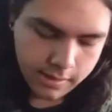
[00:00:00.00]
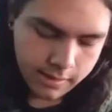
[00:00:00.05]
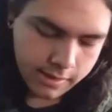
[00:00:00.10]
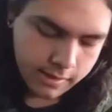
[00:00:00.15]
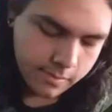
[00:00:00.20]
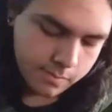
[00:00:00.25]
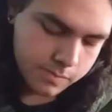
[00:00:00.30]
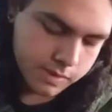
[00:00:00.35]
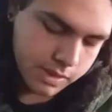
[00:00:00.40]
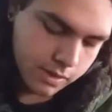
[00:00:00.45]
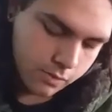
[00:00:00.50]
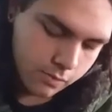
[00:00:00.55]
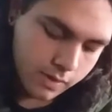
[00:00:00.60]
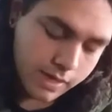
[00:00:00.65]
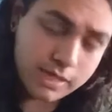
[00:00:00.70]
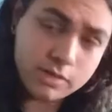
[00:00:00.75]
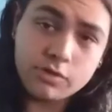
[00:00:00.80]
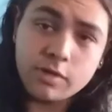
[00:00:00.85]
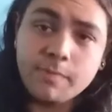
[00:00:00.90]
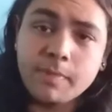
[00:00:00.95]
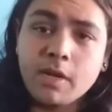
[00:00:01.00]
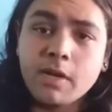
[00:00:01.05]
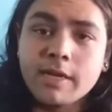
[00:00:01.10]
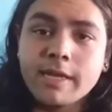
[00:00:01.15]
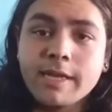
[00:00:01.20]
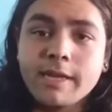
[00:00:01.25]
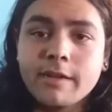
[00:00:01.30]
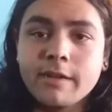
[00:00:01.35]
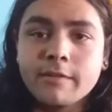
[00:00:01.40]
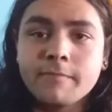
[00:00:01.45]
Um, so we're gonna drip it
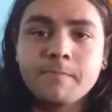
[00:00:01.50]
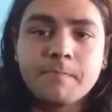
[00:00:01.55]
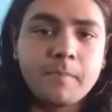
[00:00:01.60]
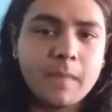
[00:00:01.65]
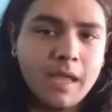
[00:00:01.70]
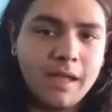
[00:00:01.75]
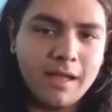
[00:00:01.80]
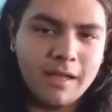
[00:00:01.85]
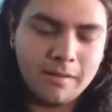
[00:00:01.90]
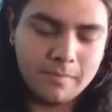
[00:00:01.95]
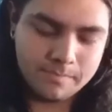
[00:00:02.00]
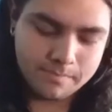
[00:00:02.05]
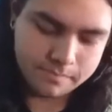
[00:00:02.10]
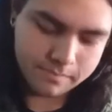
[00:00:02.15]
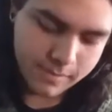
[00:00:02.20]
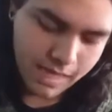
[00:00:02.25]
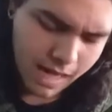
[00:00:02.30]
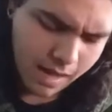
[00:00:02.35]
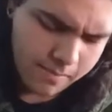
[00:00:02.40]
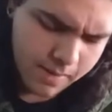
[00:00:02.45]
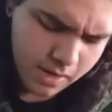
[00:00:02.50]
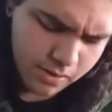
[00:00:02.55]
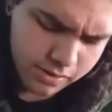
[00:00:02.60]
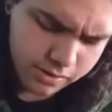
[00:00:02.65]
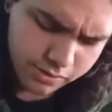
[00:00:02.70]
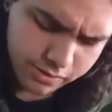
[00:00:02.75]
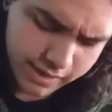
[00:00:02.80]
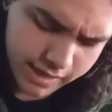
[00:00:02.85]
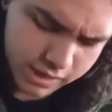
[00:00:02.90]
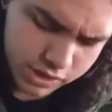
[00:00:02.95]
on here. Um, I've been
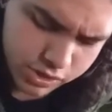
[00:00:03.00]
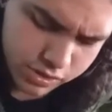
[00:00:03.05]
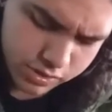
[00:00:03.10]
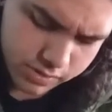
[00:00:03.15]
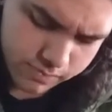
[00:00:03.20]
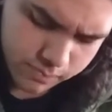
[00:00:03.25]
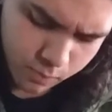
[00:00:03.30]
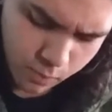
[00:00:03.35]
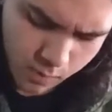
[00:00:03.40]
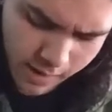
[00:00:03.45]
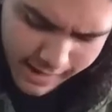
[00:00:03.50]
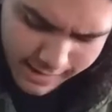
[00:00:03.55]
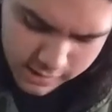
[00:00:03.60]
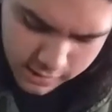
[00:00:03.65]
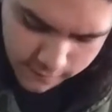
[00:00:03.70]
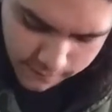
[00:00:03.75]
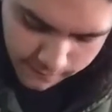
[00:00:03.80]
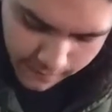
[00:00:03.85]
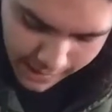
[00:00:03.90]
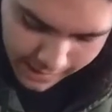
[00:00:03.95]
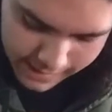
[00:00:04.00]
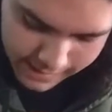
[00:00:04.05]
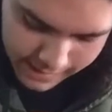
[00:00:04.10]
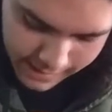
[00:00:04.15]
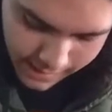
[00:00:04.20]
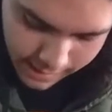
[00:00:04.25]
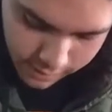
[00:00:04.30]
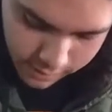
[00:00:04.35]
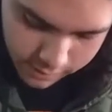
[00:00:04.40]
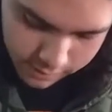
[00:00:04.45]
going through e-juice way too fast
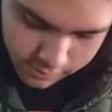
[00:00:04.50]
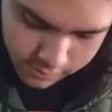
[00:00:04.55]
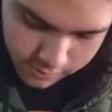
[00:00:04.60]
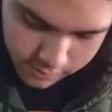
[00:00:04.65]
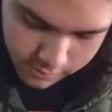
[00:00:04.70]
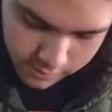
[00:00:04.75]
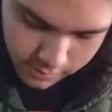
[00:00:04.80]
now.